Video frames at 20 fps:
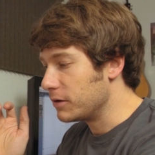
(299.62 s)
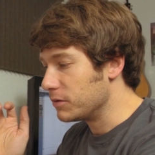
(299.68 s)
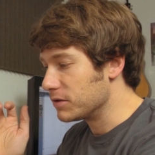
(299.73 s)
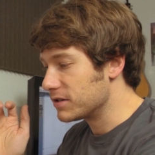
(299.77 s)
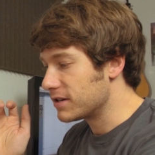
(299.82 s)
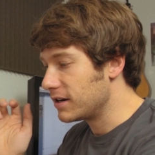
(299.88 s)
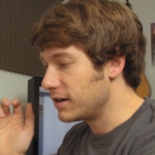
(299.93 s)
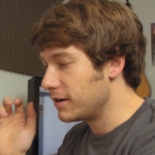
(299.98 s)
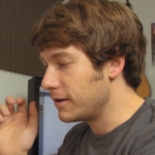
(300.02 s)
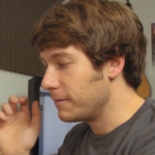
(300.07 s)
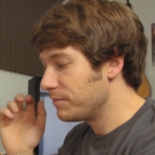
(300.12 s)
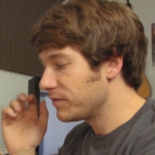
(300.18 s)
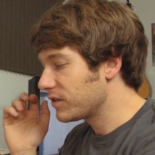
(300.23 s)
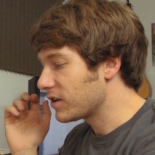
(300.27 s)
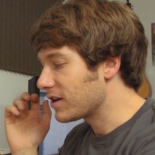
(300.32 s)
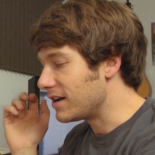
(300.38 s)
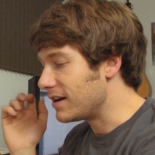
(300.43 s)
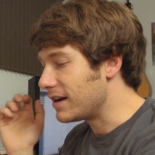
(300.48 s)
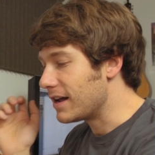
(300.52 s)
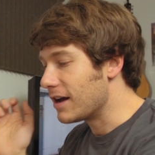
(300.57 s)
It was going to
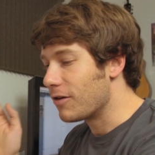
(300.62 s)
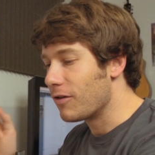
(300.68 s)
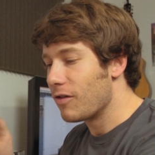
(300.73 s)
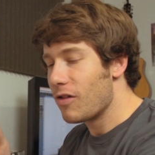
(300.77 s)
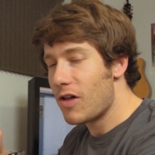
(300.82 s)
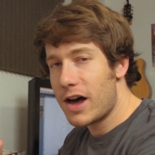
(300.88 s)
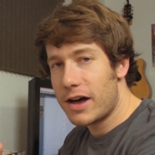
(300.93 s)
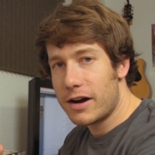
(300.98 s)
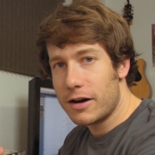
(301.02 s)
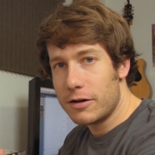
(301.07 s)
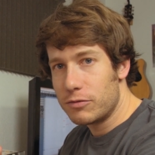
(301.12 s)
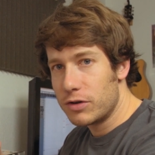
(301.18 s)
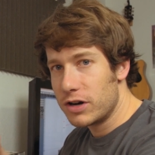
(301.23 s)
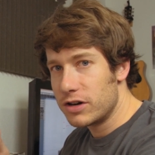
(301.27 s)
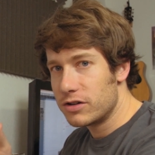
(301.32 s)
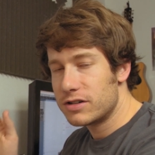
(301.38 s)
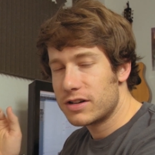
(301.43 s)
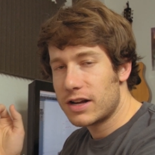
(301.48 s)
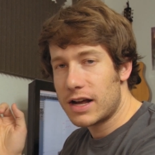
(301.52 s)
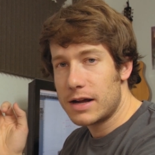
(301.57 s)
cut down a lot on
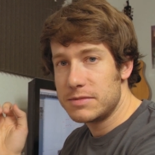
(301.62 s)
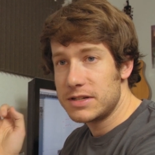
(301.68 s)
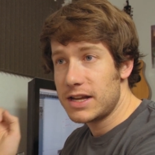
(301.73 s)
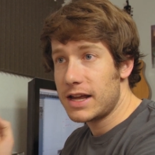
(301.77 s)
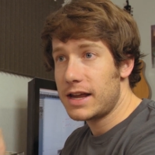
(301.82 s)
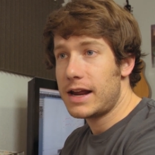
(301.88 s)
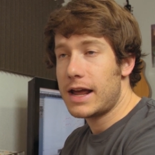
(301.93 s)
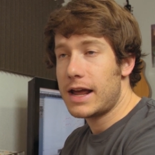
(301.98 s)
render times and